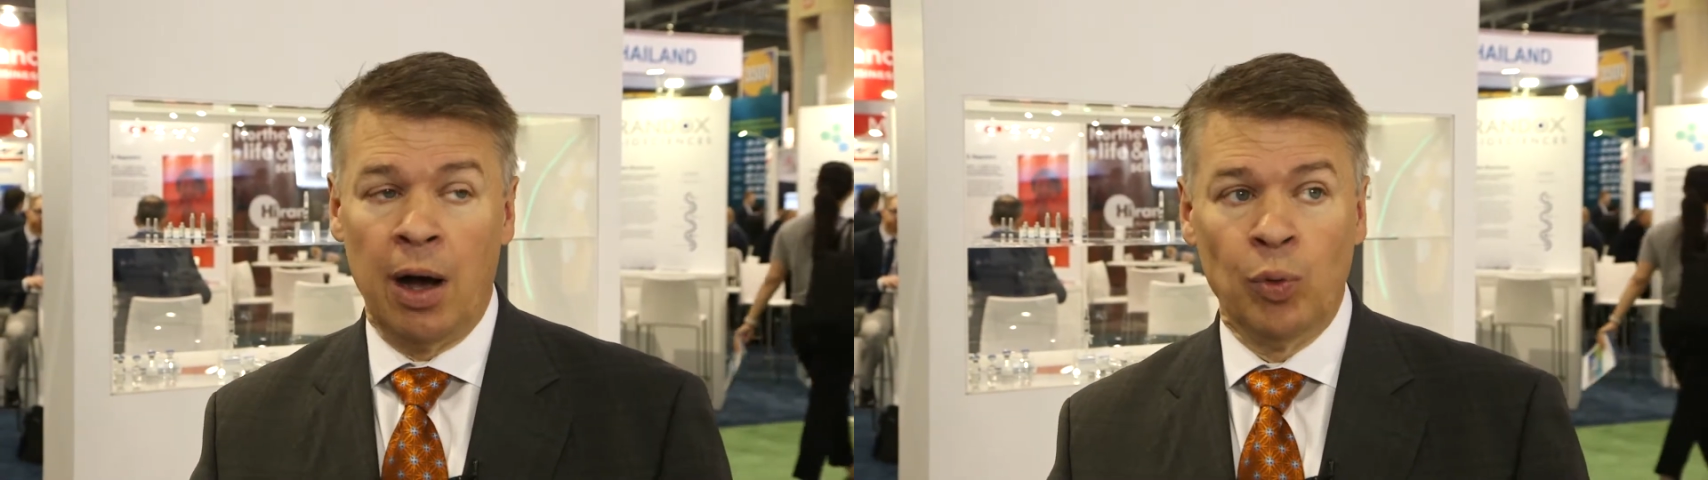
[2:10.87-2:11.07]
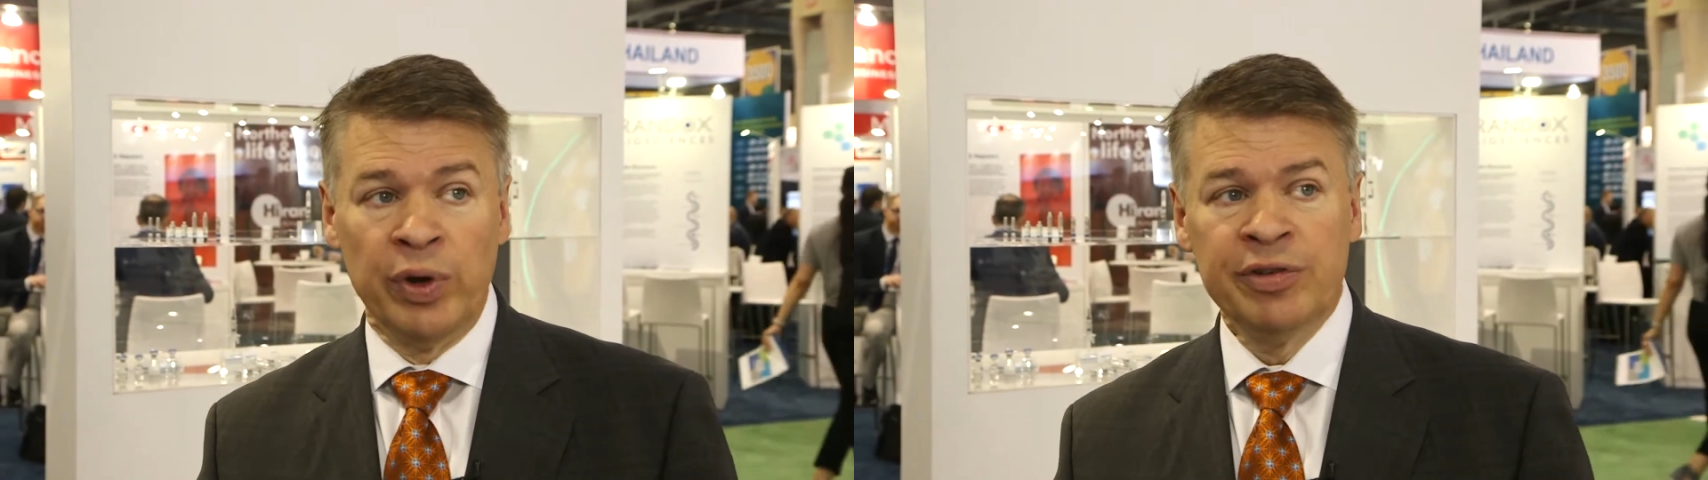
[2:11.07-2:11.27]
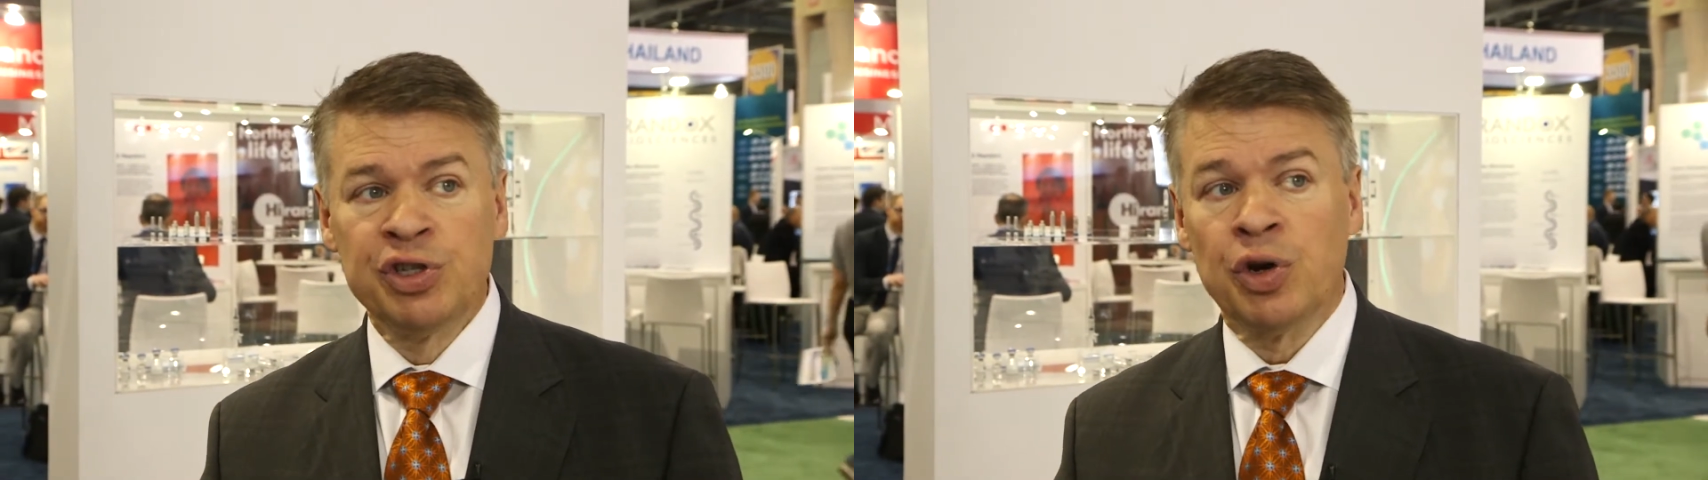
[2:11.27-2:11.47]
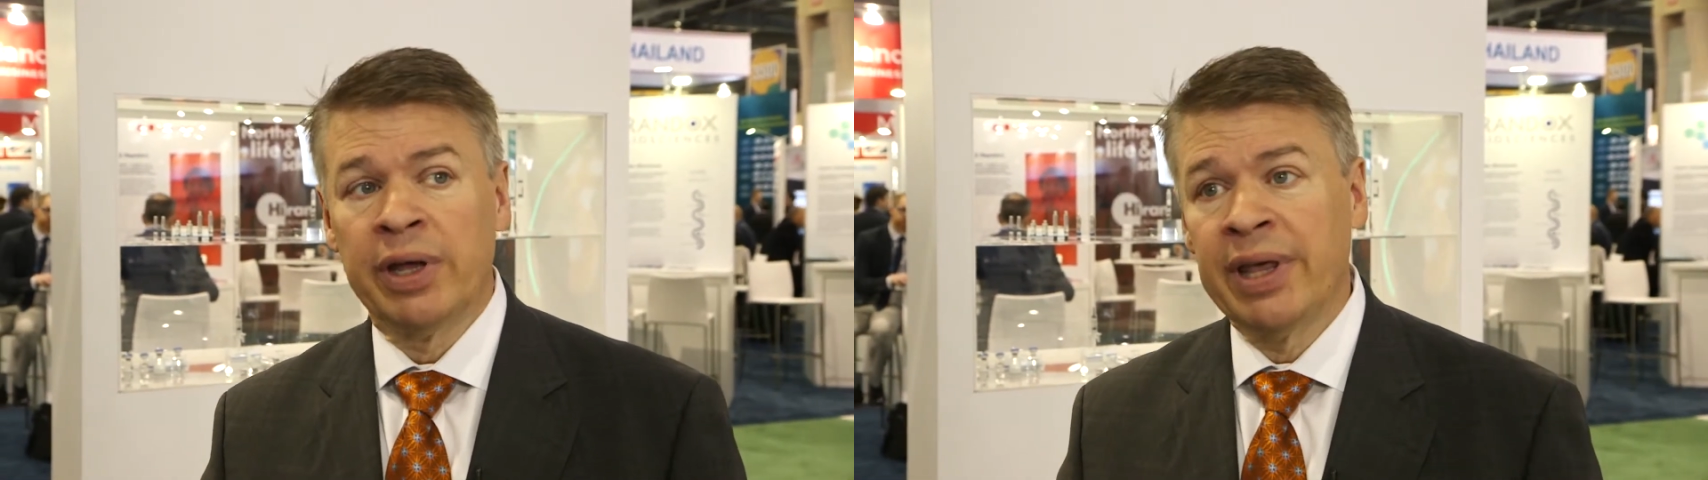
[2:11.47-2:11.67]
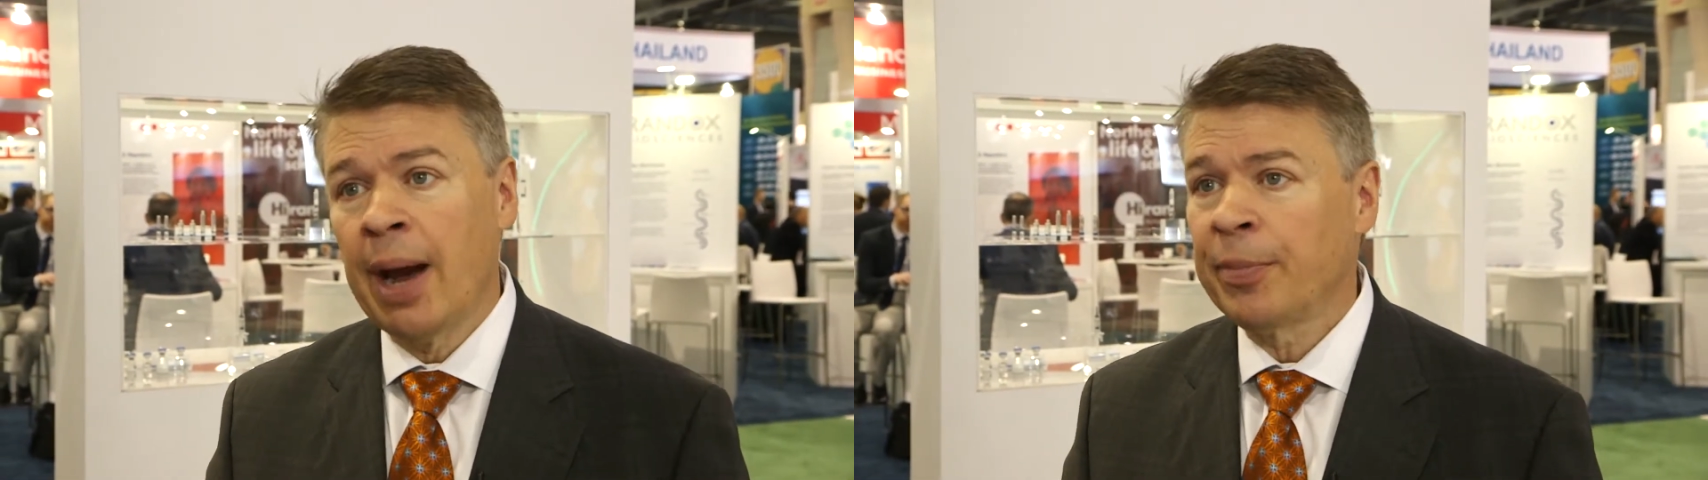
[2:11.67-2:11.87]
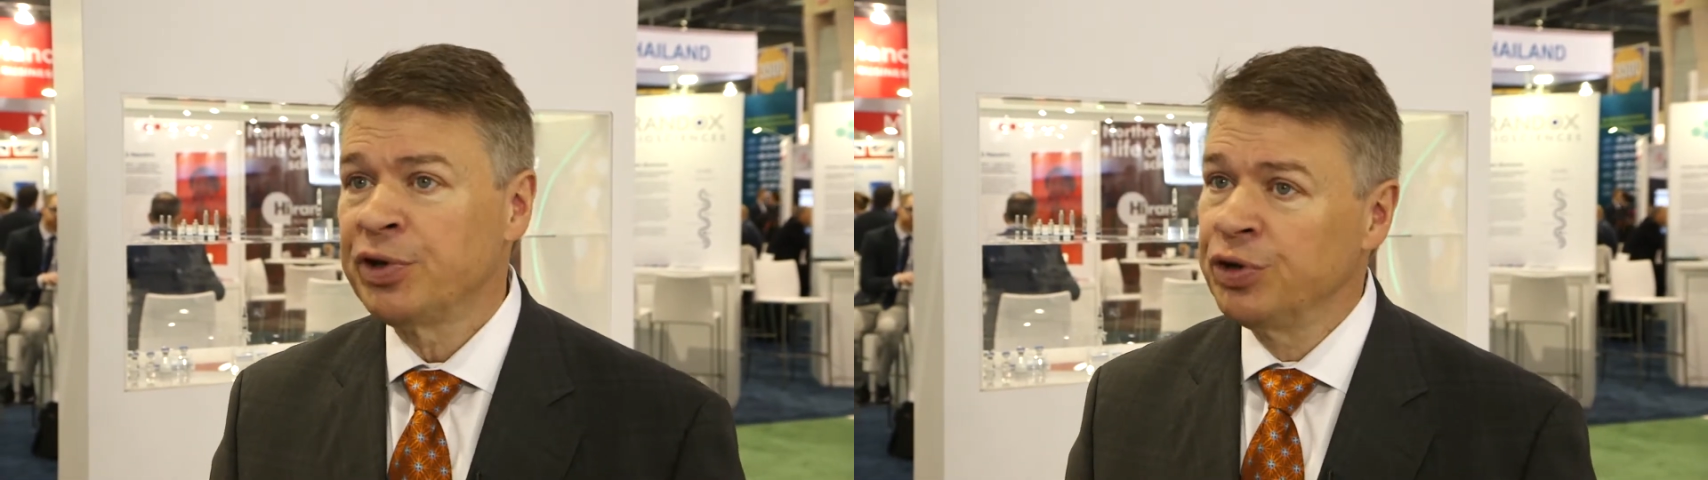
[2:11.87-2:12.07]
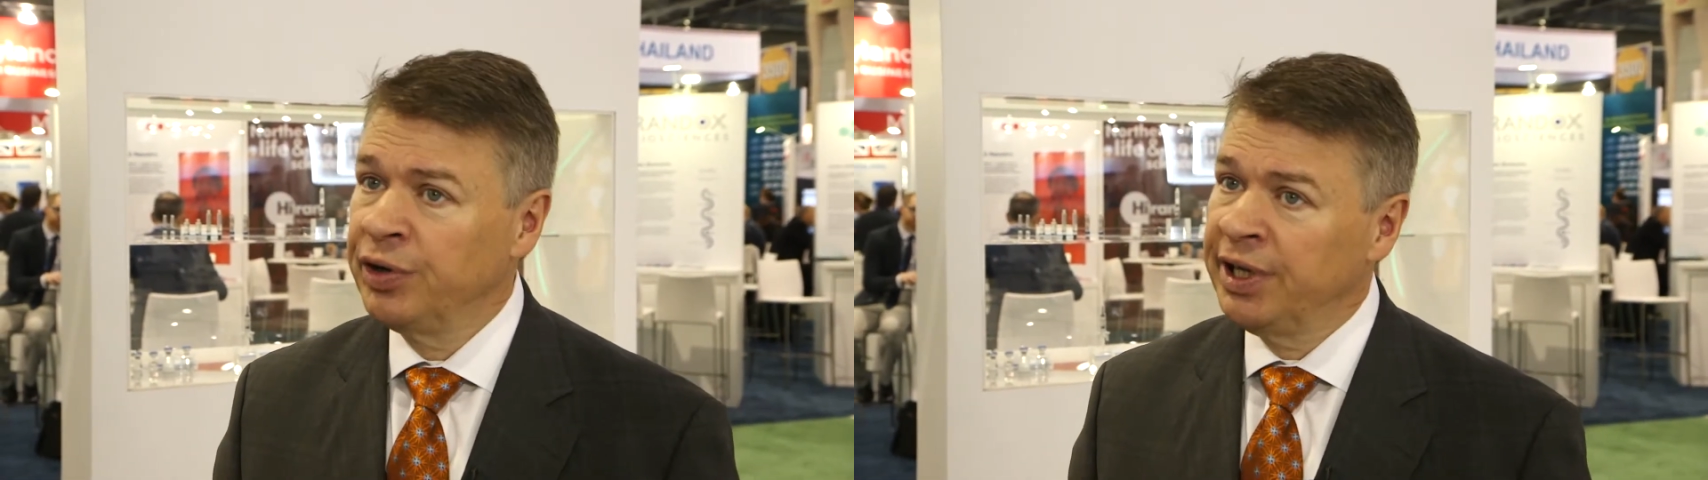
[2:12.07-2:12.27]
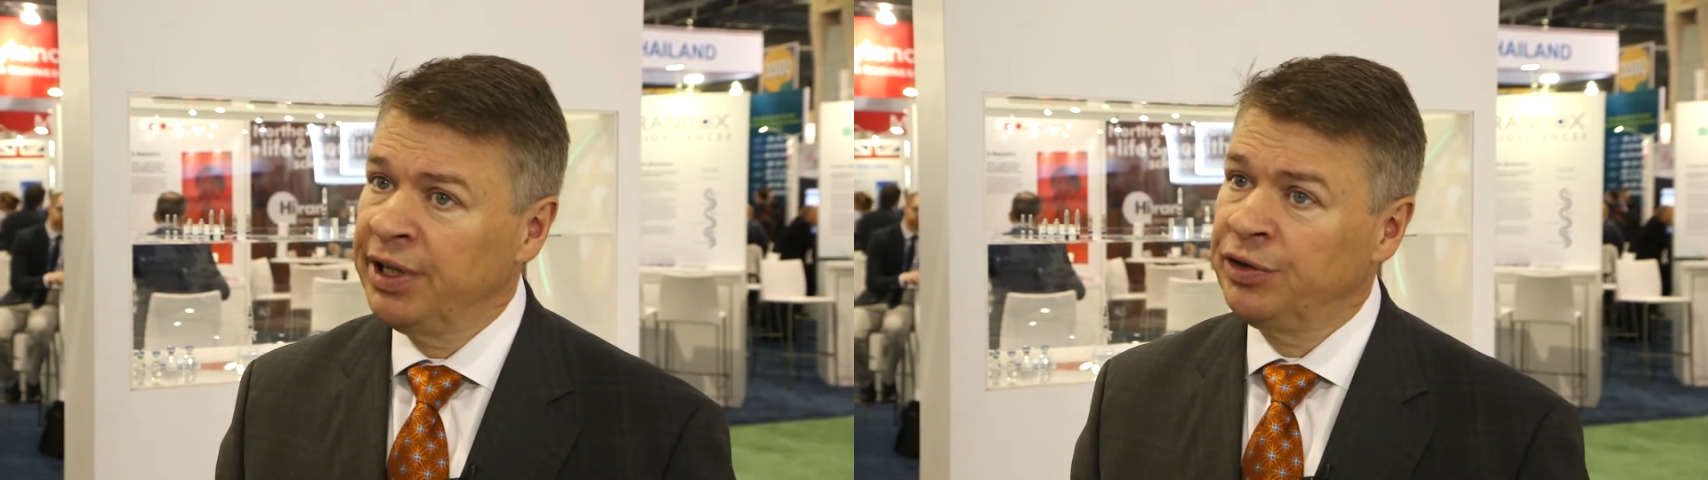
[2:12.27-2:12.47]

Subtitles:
We've enjoyed the opportunity